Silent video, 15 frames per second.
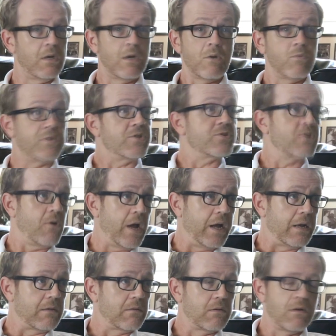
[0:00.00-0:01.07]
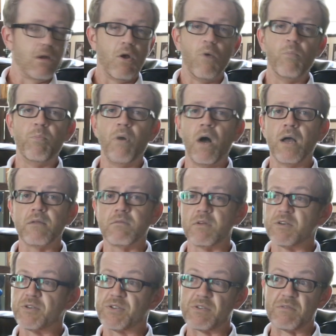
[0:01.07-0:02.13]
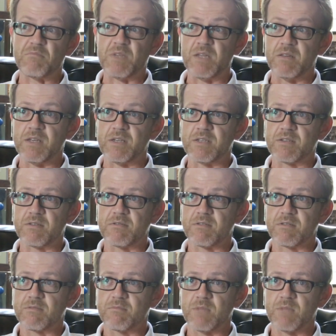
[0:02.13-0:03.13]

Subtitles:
which is great. But there's at least